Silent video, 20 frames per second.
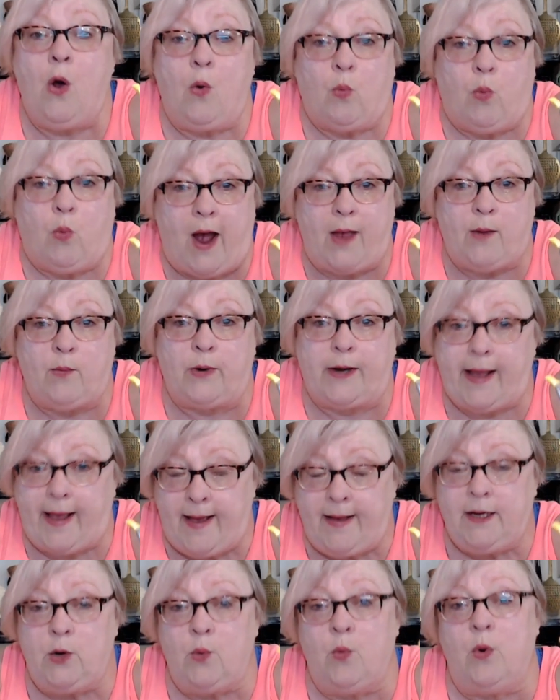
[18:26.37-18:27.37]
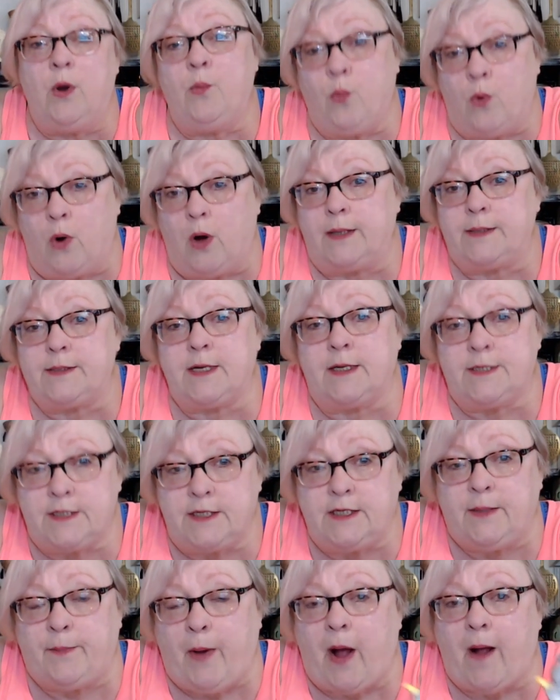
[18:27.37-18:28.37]
Why would anyone want a
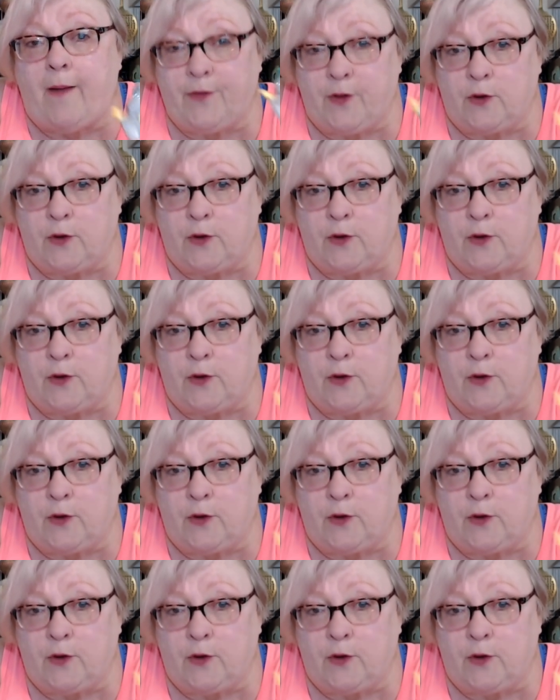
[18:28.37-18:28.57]
teapot